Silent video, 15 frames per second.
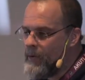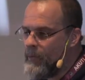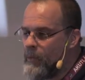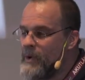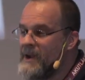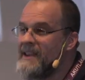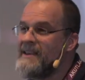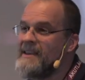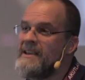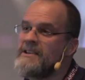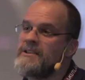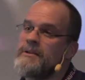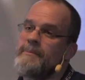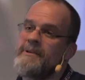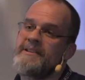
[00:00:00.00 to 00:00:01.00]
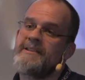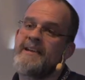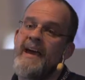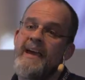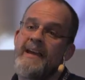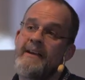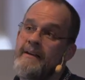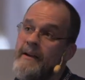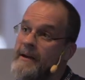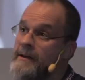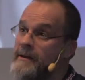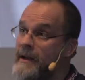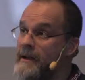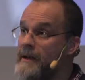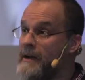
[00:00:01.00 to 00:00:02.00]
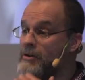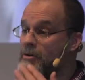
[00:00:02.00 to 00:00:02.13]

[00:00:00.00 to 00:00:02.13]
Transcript: We need to maintain and, and